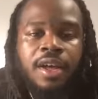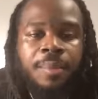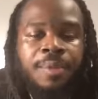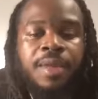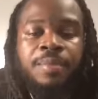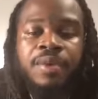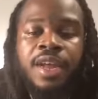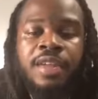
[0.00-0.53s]

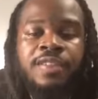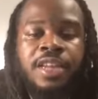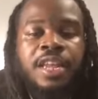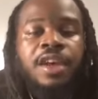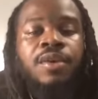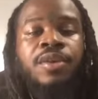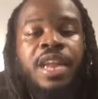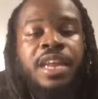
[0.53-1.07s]
people that's
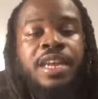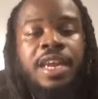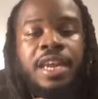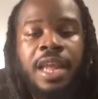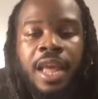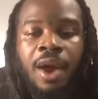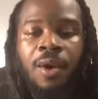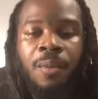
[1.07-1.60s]
ill and that
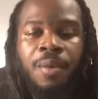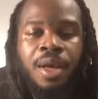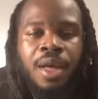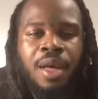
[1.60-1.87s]
need help.